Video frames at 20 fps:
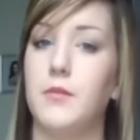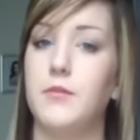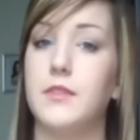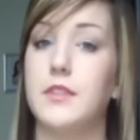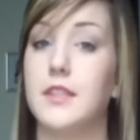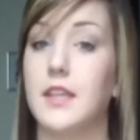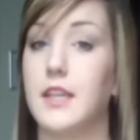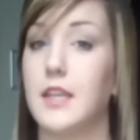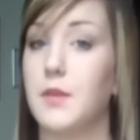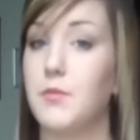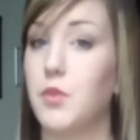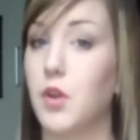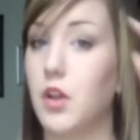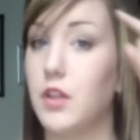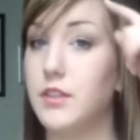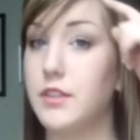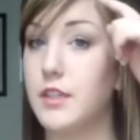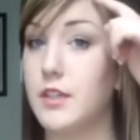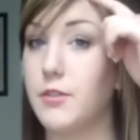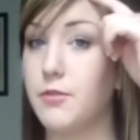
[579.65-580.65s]
Sunny
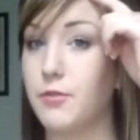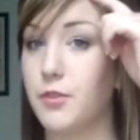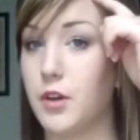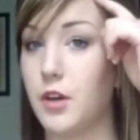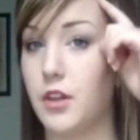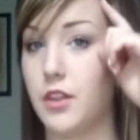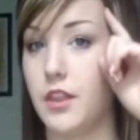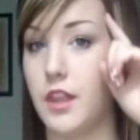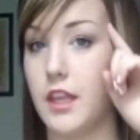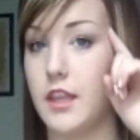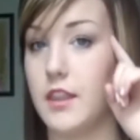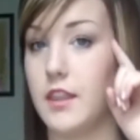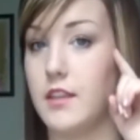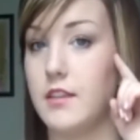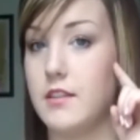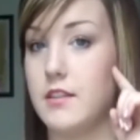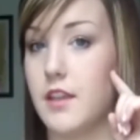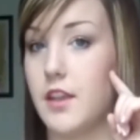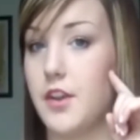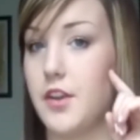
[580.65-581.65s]
Bronzer for, like,
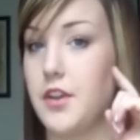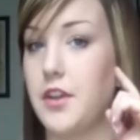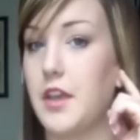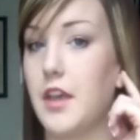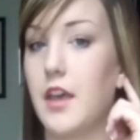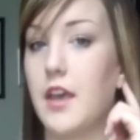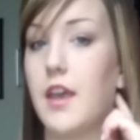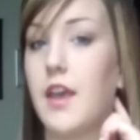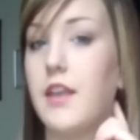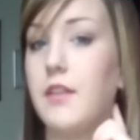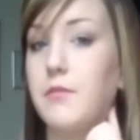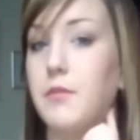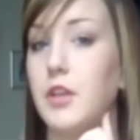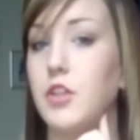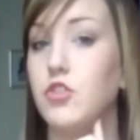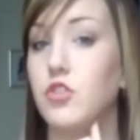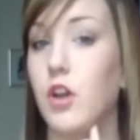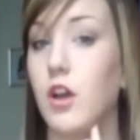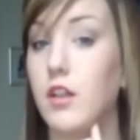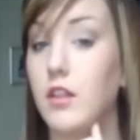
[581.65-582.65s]
this area and my
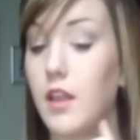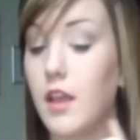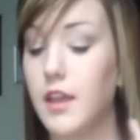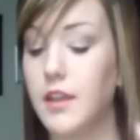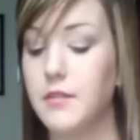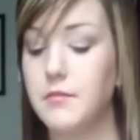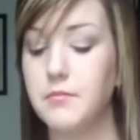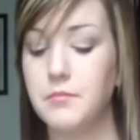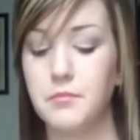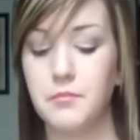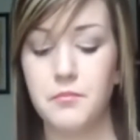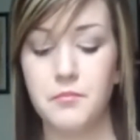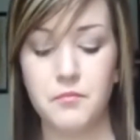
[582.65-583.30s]
jawline.